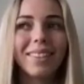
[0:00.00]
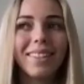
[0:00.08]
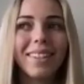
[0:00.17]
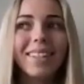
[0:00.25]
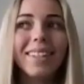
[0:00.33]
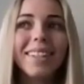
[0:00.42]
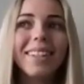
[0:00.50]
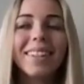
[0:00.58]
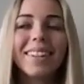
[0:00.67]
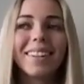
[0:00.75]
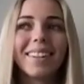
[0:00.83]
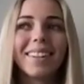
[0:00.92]
say
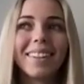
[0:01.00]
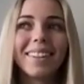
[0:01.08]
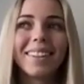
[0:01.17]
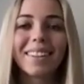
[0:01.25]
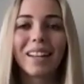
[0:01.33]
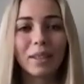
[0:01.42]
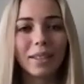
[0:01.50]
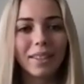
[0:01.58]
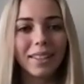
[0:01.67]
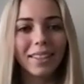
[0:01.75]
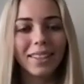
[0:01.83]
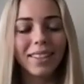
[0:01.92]
color
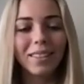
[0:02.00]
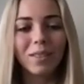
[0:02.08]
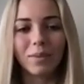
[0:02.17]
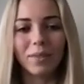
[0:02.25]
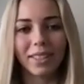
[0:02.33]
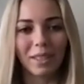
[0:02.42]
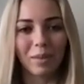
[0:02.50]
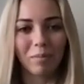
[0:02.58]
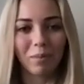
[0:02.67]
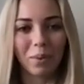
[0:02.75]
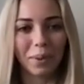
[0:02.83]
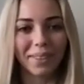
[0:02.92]
theory is very
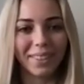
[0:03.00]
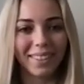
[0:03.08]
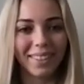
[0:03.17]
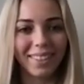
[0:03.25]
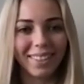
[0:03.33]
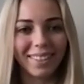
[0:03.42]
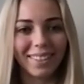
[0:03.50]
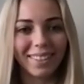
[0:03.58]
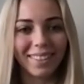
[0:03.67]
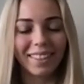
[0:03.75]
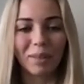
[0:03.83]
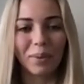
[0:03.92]
important,
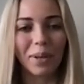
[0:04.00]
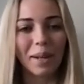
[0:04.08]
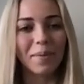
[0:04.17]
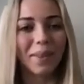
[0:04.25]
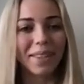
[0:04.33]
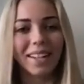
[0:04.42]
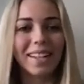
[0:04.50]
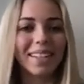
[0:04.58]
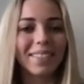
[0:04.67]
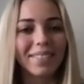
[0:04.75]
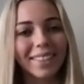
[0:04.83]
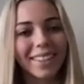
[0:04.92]
like way more than I
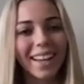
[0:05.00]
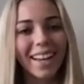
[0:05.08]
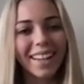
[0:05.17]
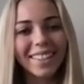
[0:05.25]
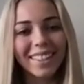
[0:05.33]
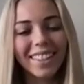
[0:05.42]
had realized.